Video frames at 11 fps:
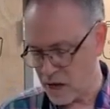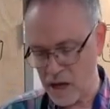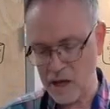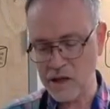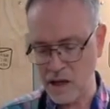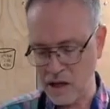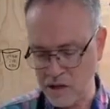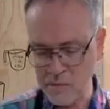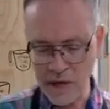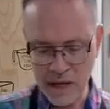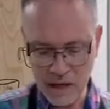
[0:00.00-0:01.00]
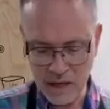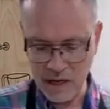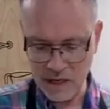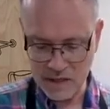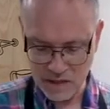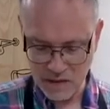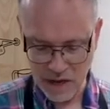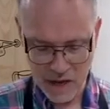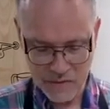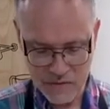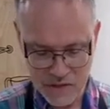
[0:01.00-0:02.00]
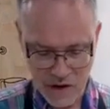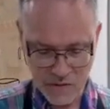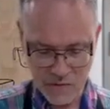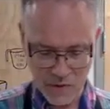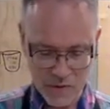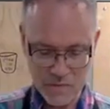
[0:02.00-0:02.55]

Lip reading: Yeah. You may need to have several.